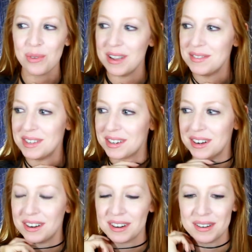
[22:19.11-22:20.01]
waving
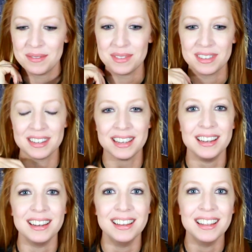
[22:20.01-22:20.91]
their arms,
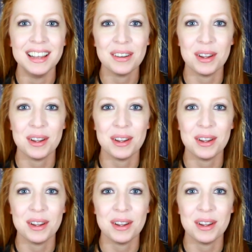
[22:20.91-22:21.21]
and